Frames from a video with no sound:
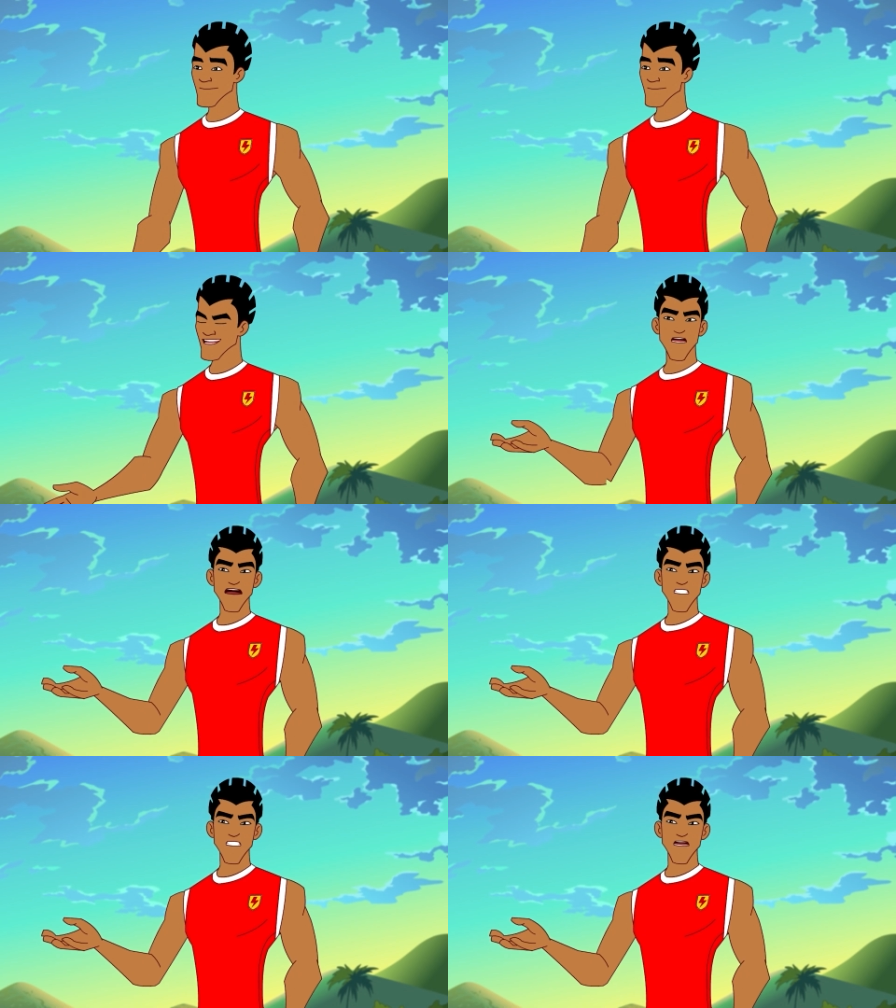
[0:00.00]
he's a
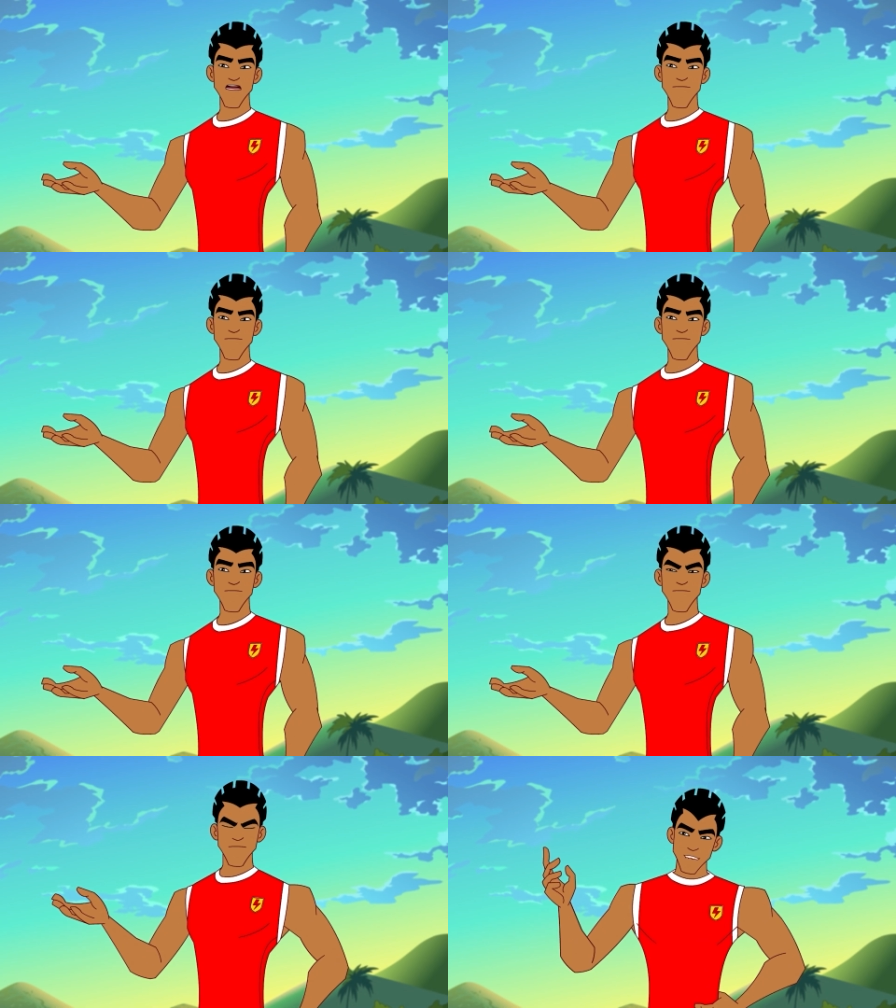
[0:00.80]
machine.
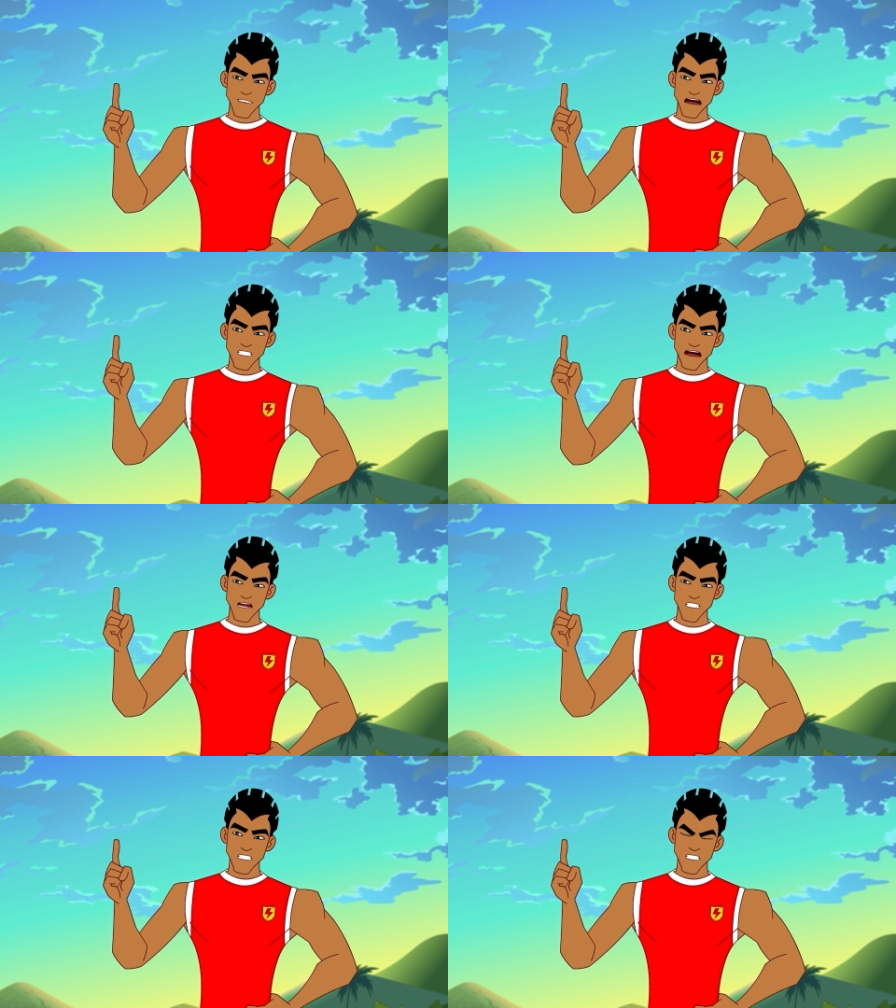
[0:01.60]
With Rasta
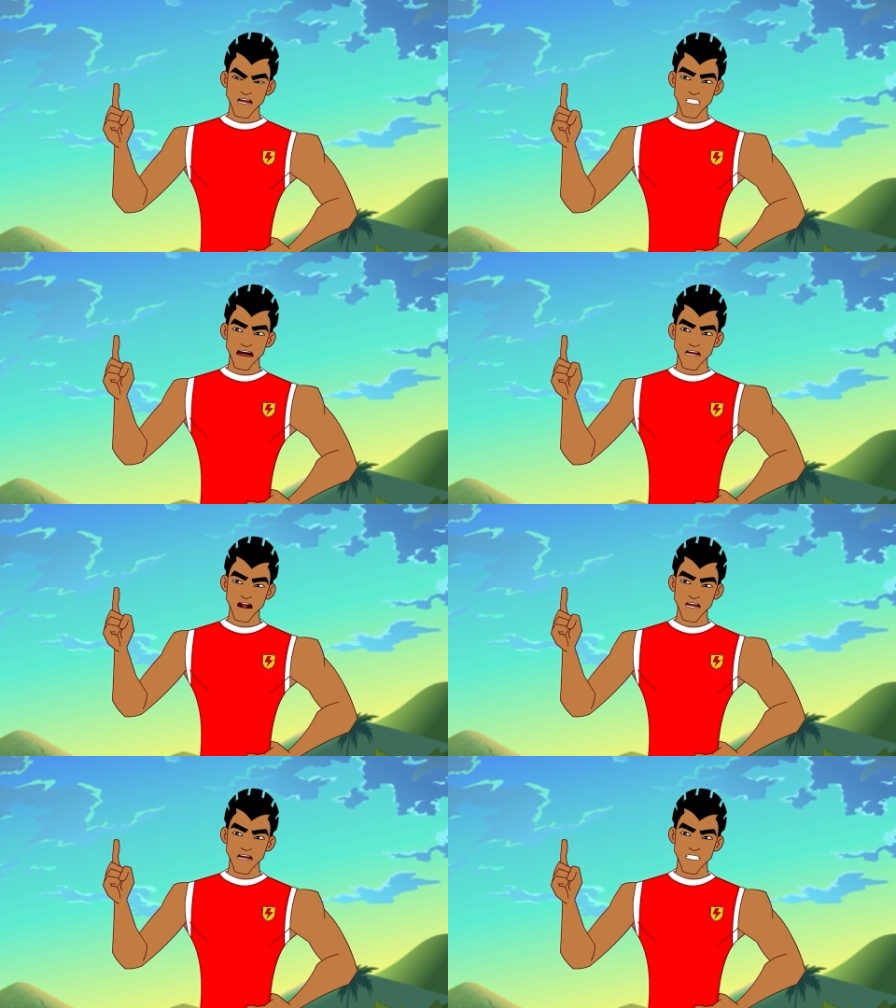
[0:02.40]
leading us at
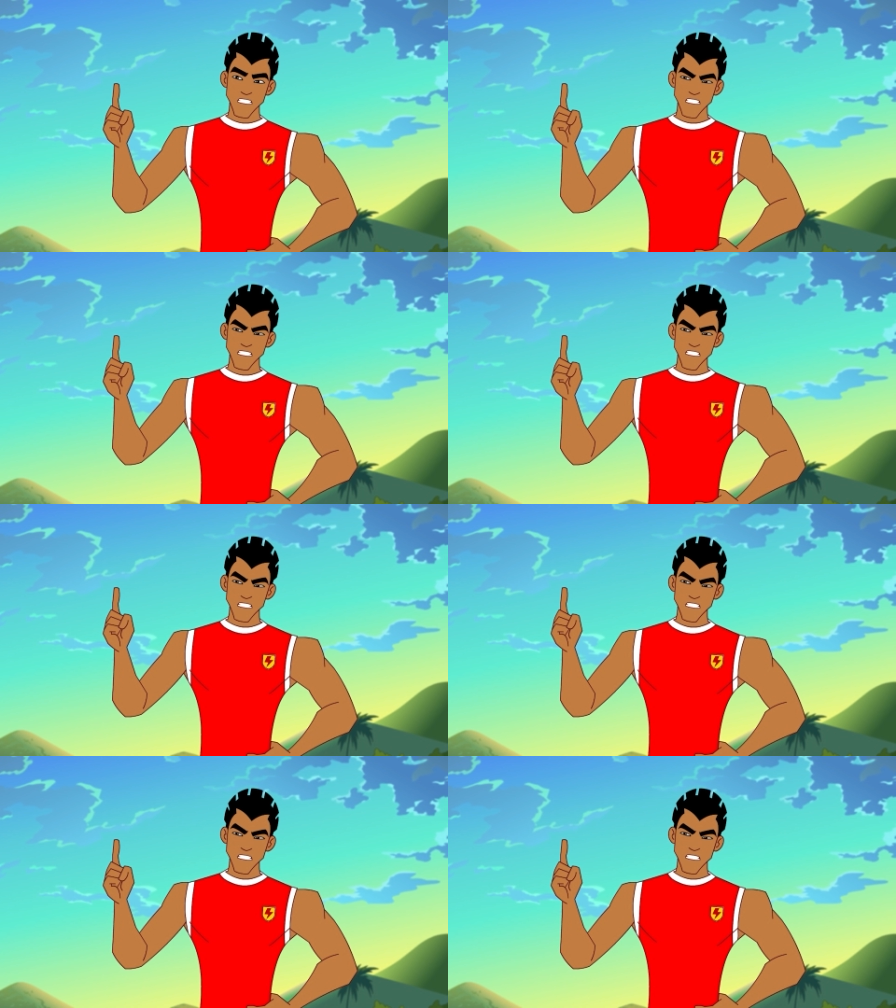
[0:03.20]
Strikerland,